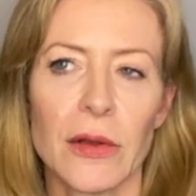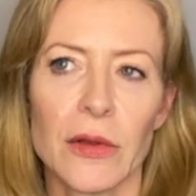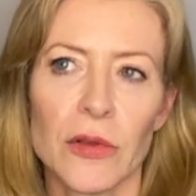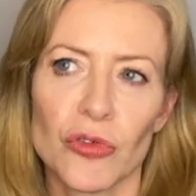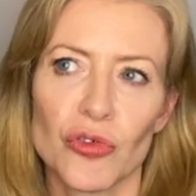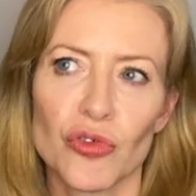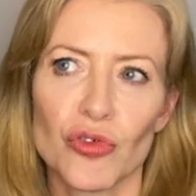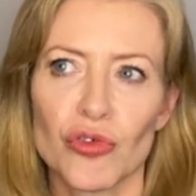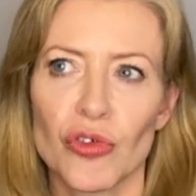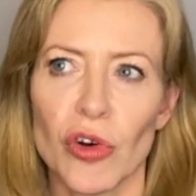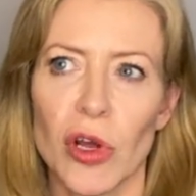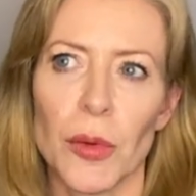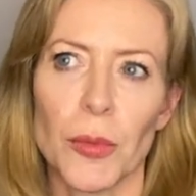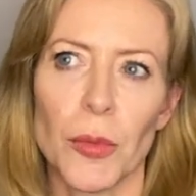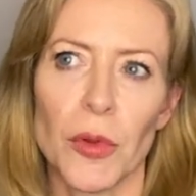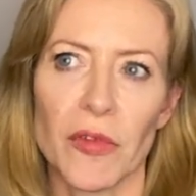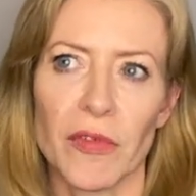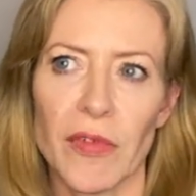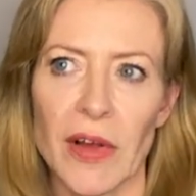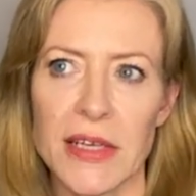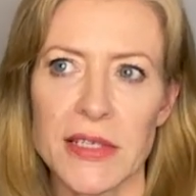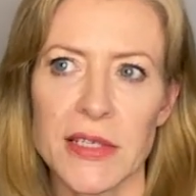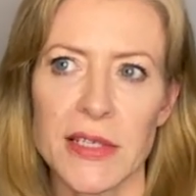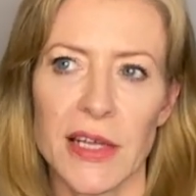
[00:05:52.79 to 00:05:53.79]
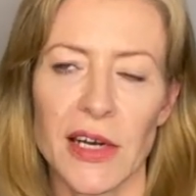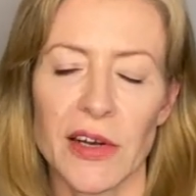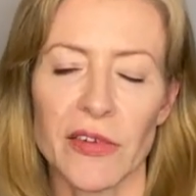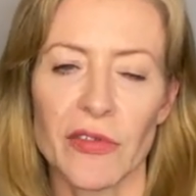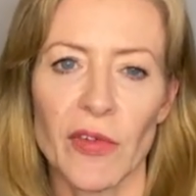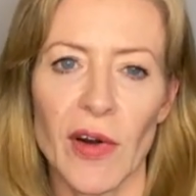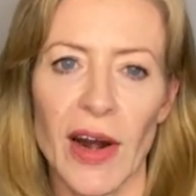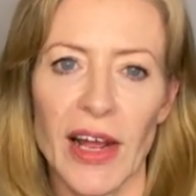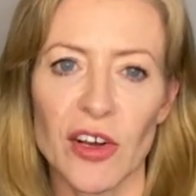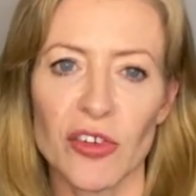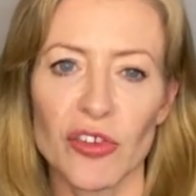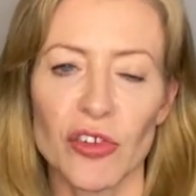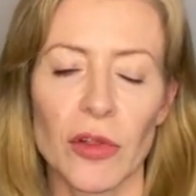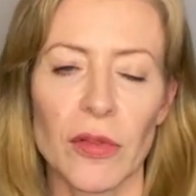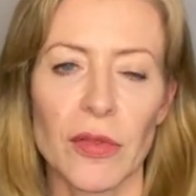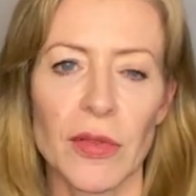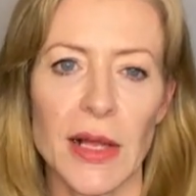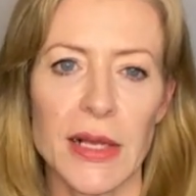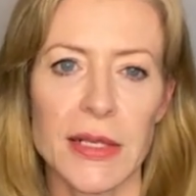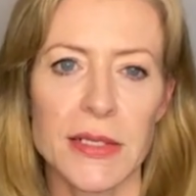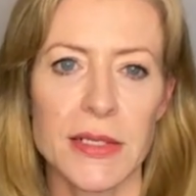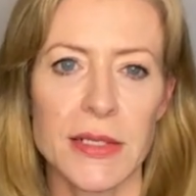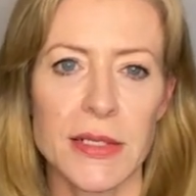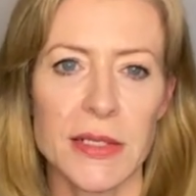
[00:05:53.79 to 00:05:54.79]
stromal vascular fraction,
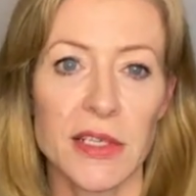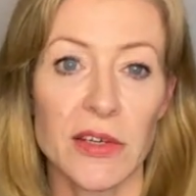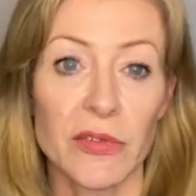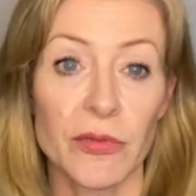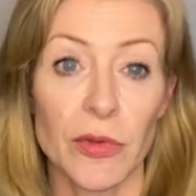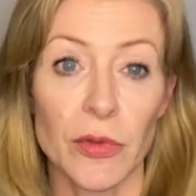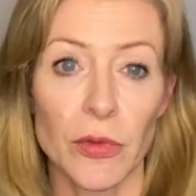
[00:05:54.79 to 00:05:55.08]
that's the stuff